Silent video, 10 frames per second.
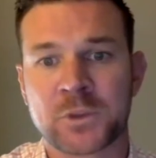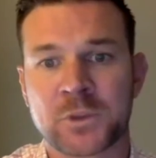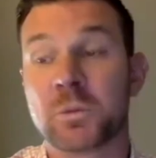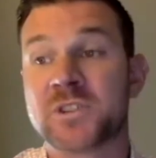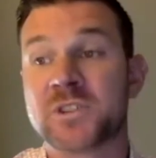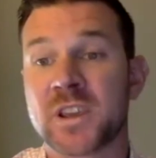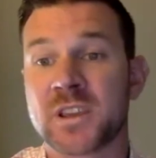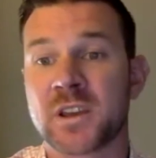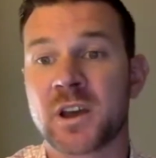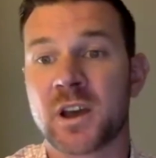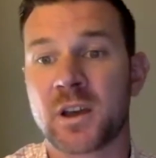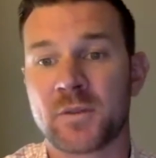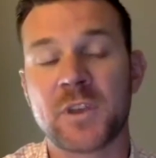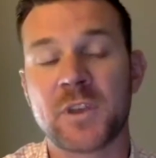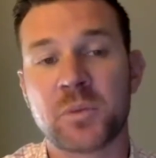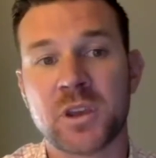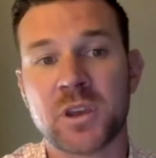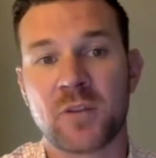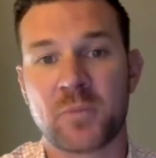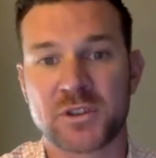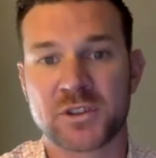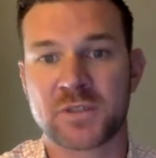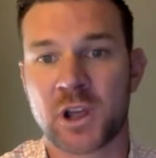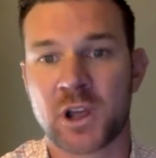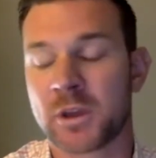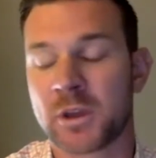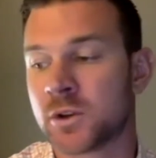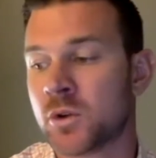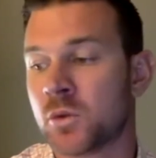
will be taking a VP of business development